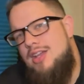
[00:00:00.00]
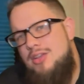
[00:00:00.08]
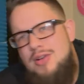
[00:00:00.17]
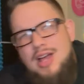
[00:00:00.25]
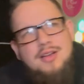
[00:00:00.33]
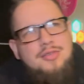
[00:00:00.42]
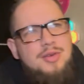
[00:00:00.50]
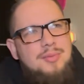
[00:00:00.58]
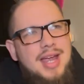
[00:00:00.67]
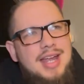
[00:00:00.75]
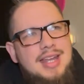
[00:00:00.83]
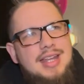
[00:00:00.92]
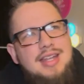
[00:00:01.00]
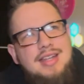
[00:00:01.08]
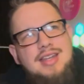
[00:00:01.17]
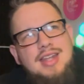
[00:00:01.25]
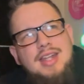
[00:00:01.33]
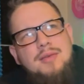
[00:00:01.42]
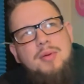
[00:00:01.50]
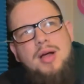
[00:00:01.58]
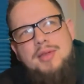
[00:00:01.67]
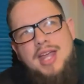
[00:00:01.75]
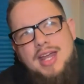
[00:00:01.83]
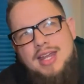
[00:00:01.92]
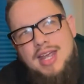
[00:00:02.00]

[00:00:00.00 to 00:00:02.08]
I do have some ADD, probably